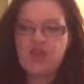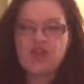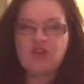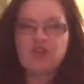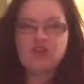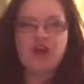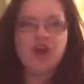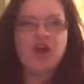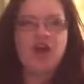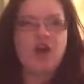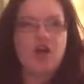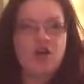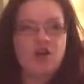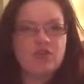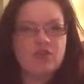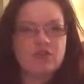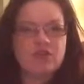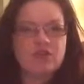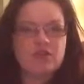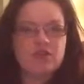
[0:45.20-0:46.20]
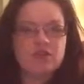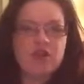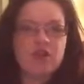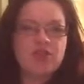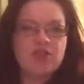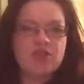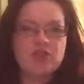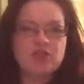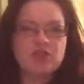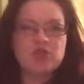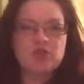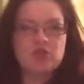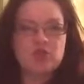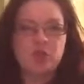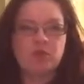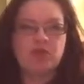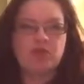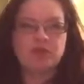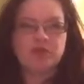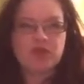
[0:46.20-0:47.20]
they're not the books you
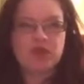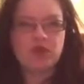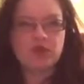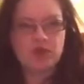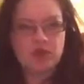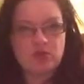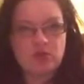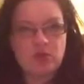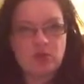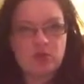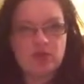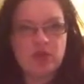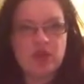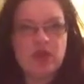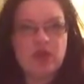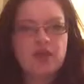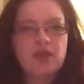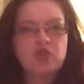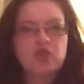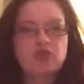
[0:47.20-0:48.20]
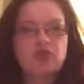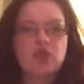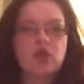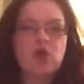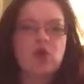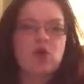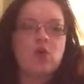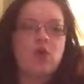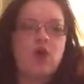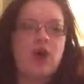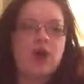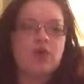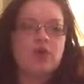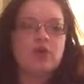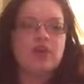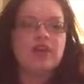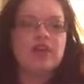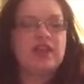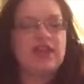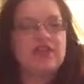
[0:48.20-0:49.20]
normally see on YouTube. So I
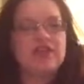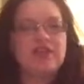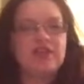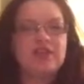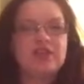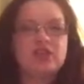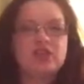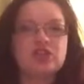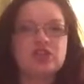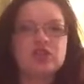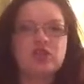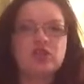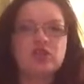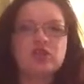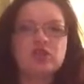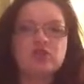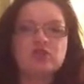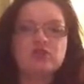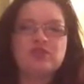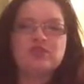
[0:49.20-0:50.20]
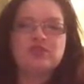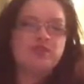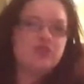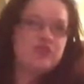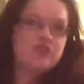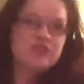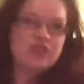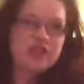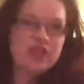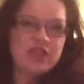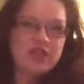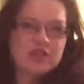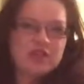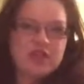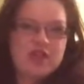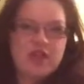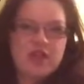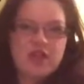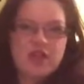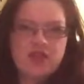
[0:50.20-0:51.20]
really like that she reviews different
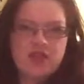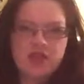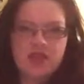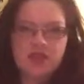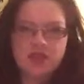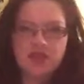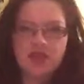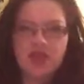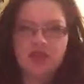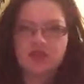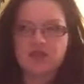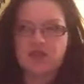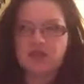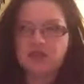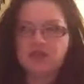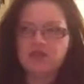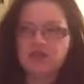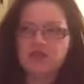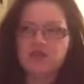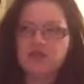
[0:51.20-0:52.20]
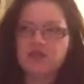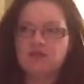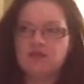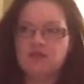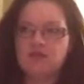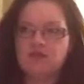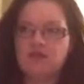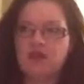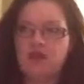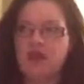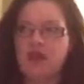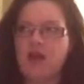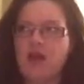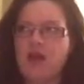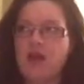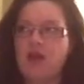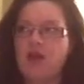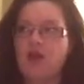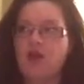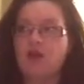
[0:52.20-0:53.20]
things, things that
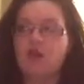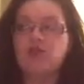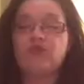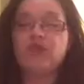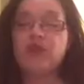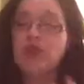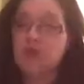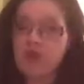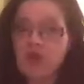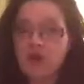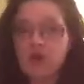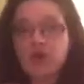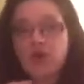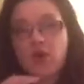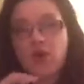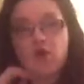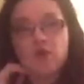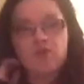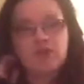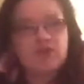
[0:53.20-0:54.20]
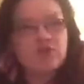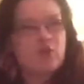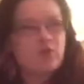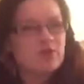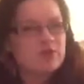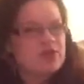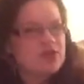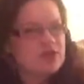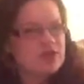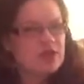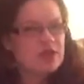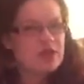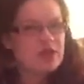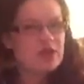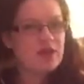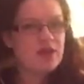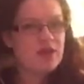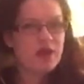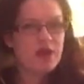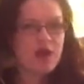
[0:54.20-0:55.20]
are very well known, but you don't
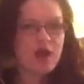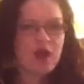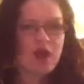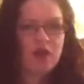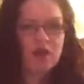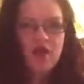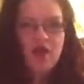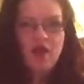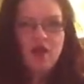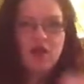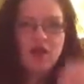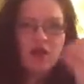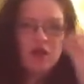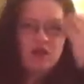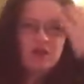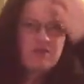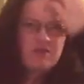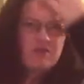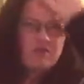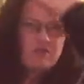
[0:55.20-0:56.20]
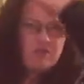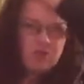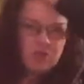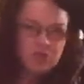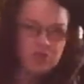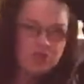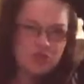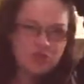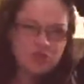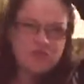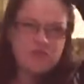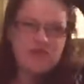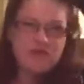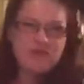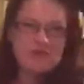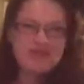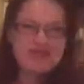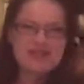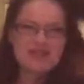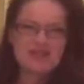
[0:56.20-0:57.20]
see a lot on BookTube, if
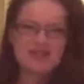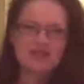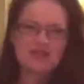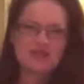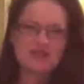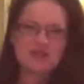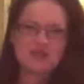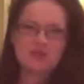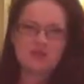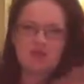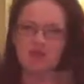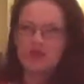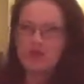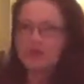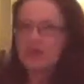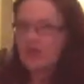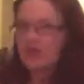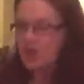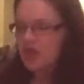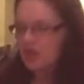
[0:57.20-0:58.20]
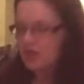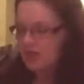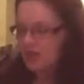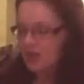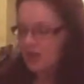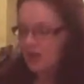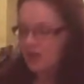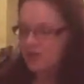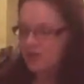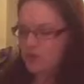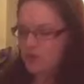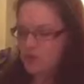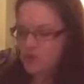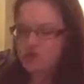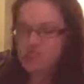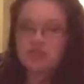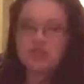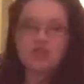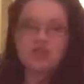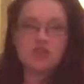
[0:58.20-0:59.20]
that makes any sense. But there are 11
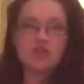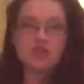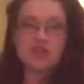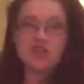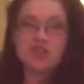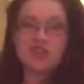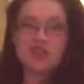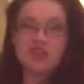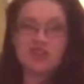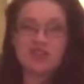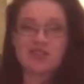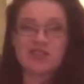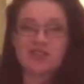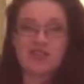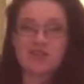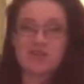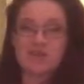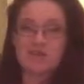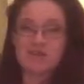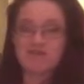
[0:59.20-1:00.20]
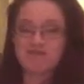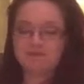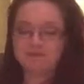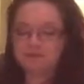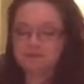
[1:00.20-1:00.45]
questions, so let's just get started.